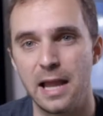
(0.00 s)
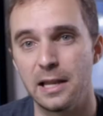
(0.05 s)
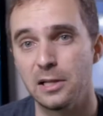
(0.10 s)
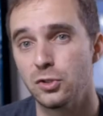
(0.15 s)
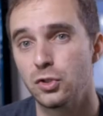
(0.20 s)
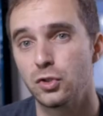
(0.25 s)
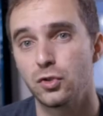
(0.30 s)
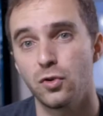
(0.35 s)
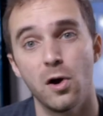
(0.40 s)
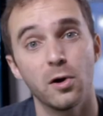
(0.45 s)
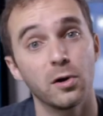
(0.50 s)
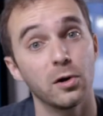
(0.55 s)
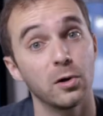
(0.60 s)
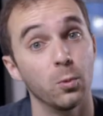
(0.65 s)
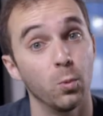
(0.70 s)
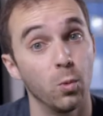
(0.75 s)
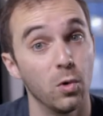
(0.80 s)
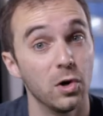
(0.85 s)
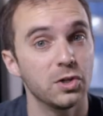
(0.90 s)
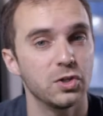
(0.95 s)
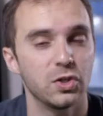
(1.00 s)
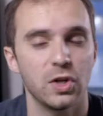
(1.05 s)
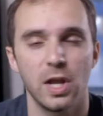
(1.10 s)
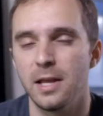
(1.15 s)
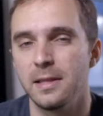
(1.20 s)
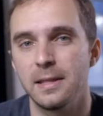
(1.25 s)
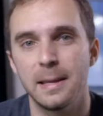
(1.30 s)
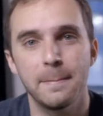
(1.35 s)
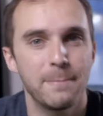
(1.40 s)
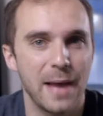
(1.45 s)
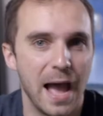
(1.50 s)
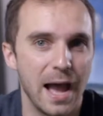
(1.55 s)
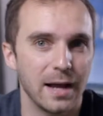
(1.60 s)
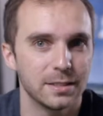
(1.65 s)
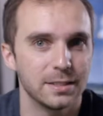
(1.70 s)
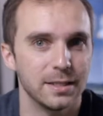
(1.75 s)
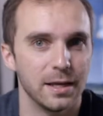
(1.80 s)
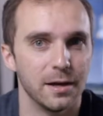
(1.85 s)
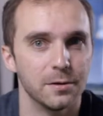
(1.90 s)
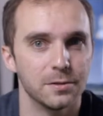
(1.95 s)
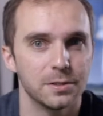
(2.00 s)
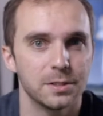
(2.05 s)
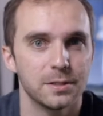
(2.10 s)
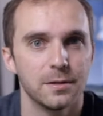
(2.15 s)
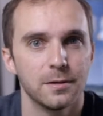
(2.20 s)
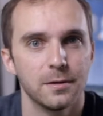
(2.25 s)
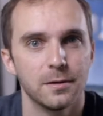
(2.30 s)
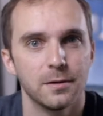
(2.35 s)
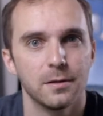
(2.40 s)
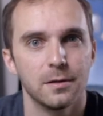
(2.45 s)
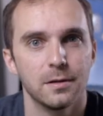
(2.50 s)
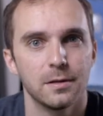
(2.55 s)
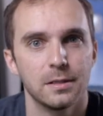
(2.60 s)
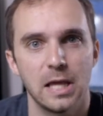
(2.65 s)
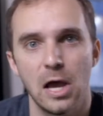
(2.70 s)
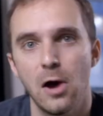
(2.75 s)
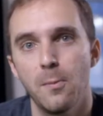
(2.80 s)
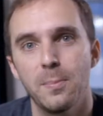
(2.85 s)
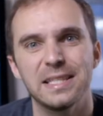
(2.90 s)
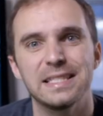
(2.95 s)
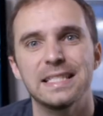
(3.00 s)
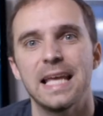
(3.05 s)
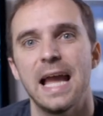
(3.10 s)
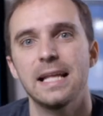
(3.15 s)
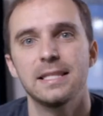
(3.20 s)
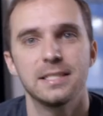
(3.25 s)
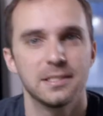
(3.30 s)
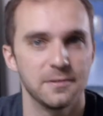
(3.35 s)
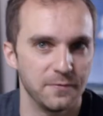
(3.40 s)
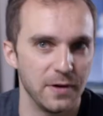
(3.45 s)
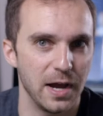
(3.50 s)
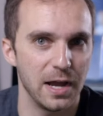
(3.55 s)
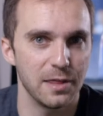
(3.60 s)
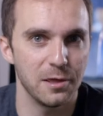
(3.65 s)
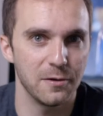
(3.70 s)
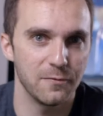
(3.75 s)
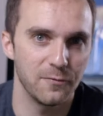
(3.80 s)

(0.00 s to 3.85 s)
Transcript: adding stronger whoosh and impact sounds to help intensify the